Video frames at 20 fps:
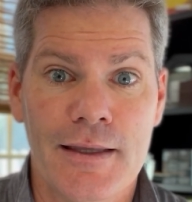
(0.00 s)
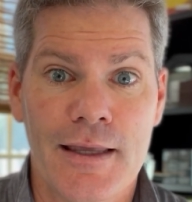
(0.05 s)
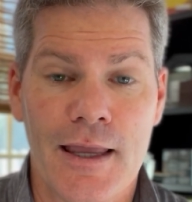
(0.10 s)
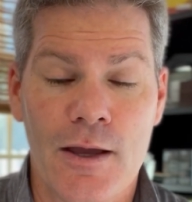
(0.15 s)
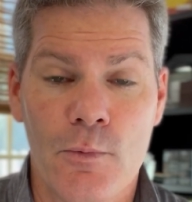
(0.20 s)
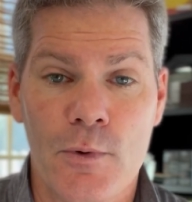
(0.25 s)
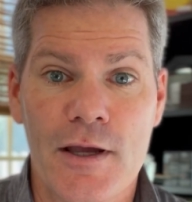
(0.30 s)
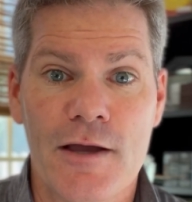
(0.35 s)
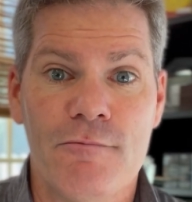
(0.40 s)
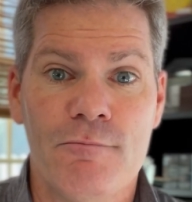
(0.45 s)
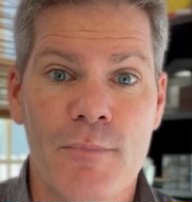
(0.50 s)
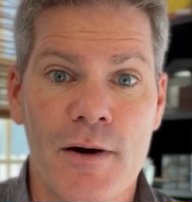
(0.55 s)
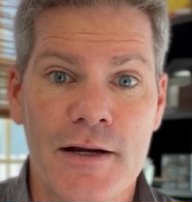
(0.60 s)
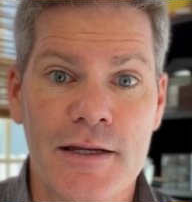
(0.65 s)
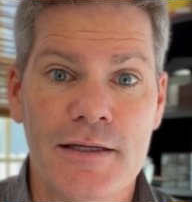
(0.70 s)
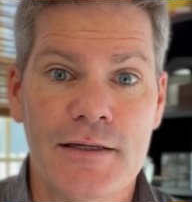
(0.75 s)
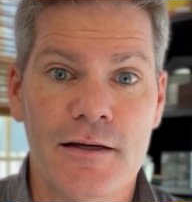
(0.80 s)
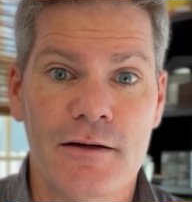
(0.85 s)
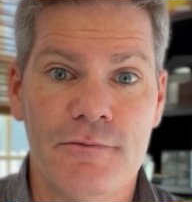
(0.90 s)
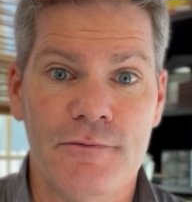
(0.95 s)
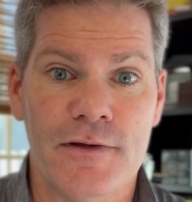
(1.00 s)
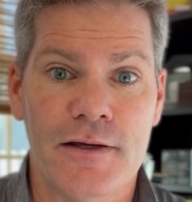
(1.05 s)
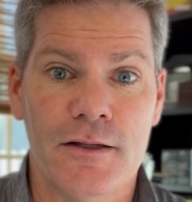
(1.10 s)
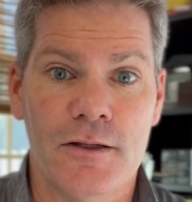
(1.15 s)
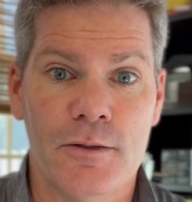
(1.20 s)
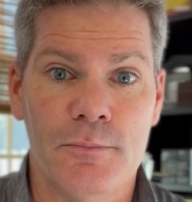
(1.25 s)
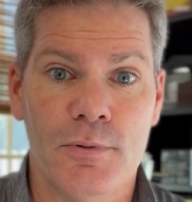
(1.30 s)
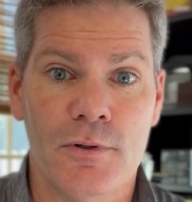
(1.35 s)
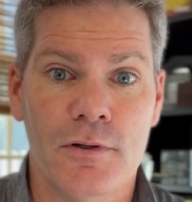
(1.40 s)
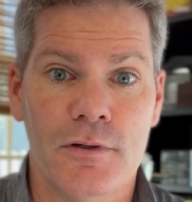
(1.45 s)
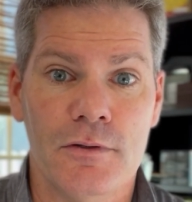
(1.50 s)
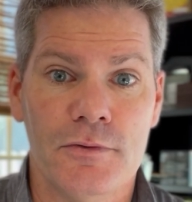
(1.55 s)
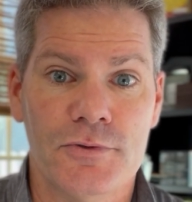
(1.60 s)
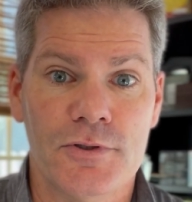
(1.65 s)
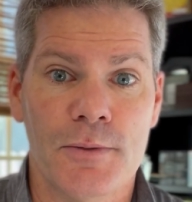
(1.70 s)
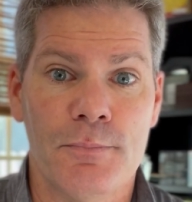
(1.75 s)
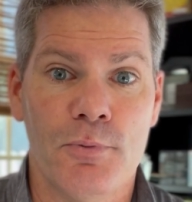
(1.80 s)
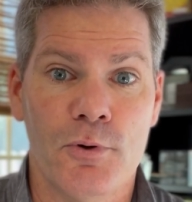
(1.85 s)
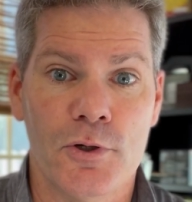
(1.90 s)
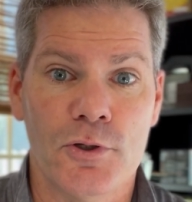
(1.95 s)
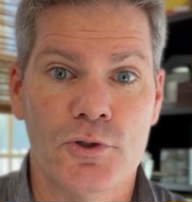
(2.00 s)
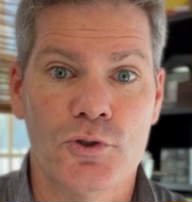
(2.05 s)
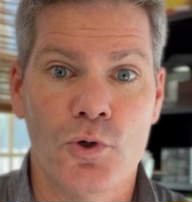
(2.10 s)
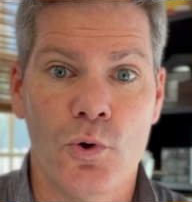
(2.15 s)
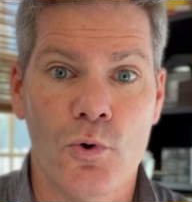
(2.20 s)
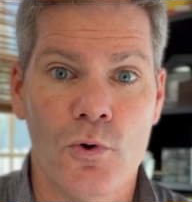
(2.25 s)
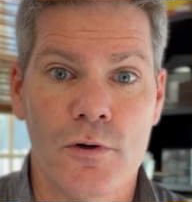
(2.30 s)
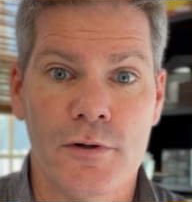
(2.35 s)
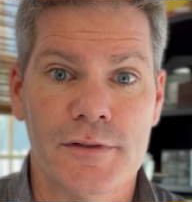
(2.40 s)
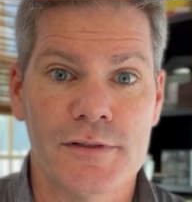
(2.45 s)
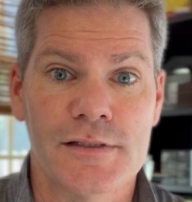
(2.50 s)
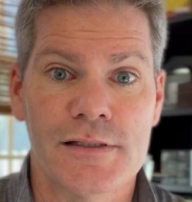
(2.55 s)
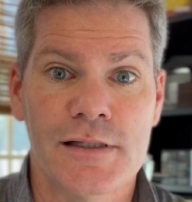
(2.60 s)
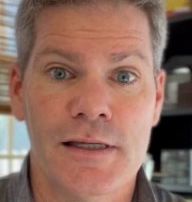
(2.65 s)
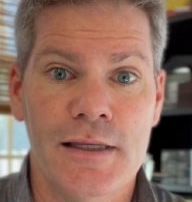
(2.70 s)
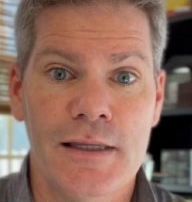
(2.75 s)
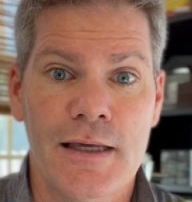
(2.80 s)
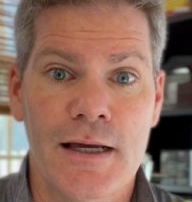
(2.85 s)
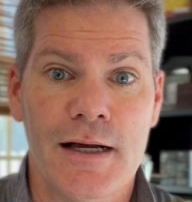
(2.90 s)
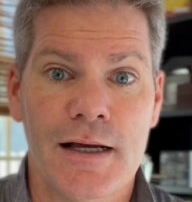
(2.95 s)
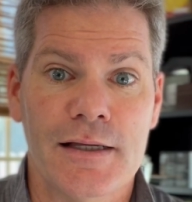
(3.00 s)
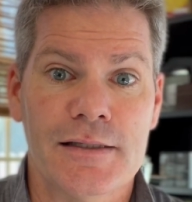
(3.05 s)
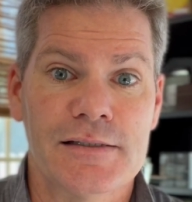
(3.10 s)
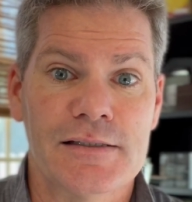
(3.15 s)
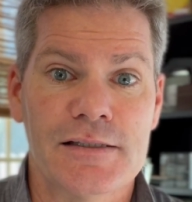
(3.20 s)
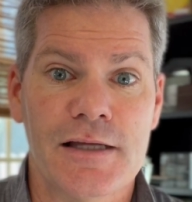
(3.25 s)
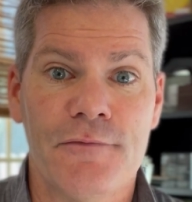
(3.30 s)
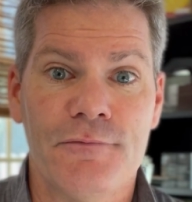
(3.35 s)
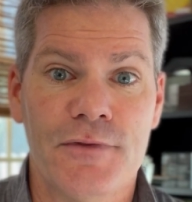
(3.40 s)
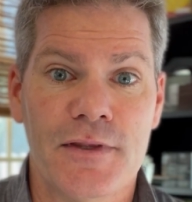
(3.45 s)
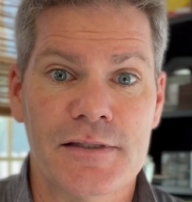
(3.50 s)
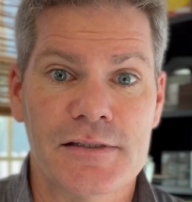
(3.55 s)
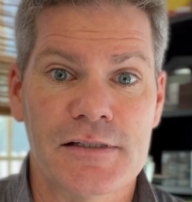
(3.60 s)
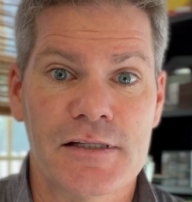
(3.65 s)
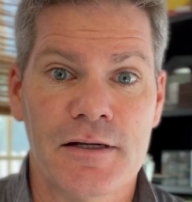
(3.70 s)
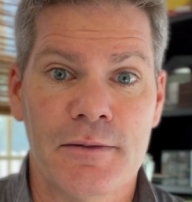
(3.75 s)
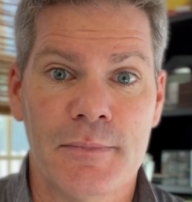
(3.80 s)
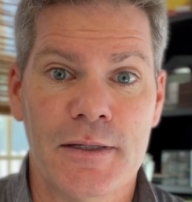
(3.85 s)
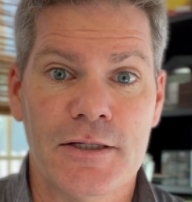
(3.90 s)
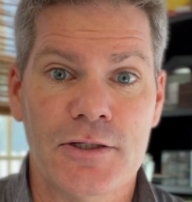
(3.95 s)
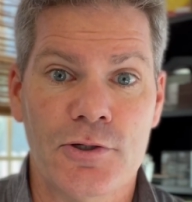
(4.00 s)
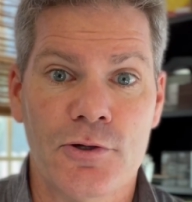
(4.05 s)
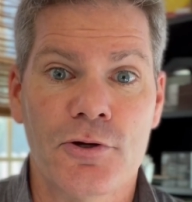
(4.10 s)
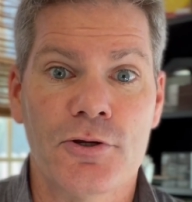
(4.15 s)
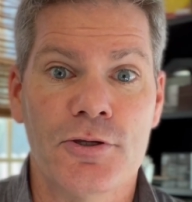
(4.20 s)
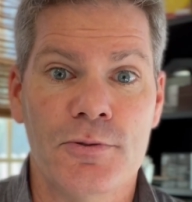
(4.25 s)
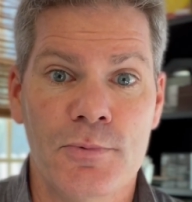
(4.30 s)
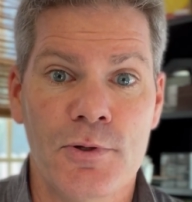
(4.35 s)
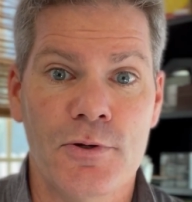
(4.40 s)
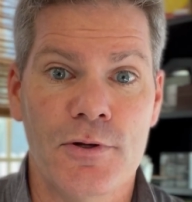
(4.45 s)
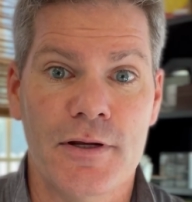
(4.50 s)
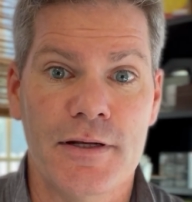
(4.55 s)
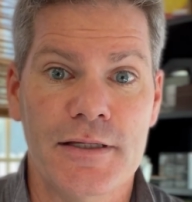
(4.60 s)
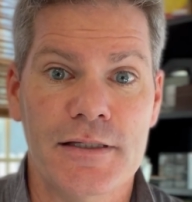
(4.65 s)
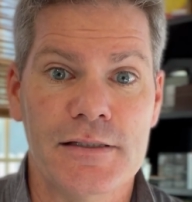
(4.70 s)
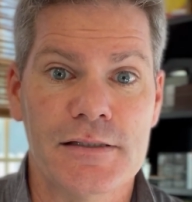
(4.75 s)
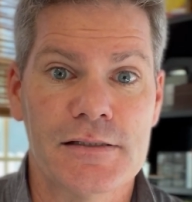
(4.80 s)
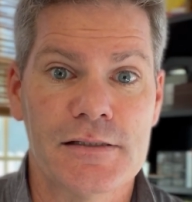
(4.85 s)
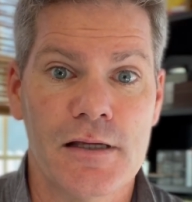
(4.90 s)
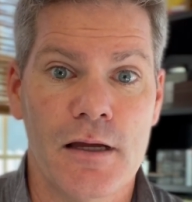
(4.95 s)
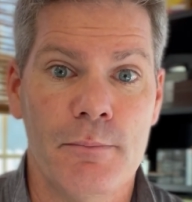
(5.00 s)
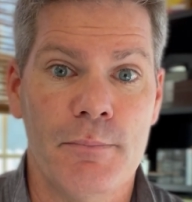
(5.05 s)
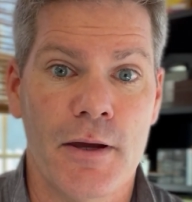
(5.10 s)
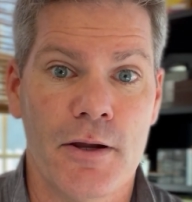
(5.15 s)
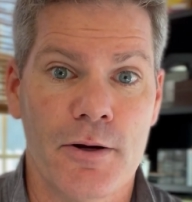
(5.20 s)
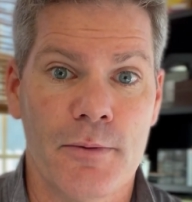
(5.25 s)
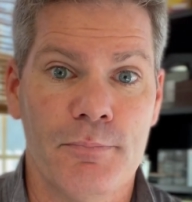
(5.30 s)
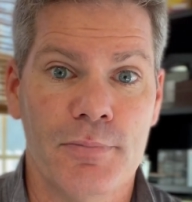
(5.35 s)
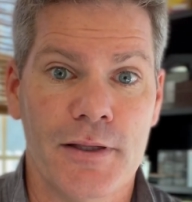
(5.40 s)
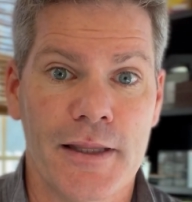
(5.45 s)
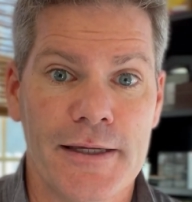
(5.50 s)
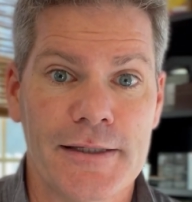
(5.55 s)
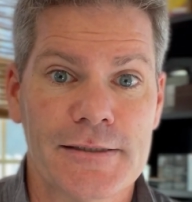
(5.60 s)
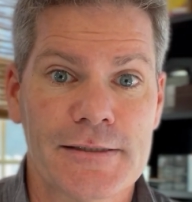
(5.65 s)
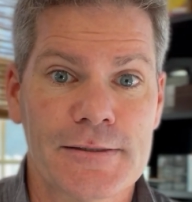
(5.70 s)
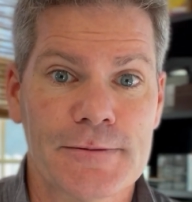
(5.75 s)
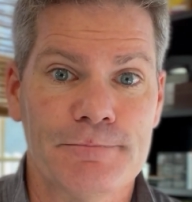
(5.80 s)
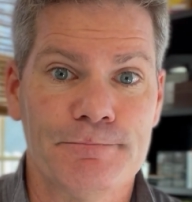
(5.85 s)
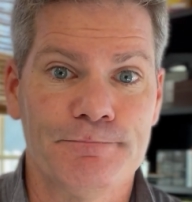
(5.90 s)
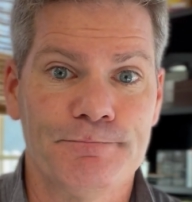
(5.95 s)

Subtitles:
And we have money available to put towards stuff that's going to make your communities a better place.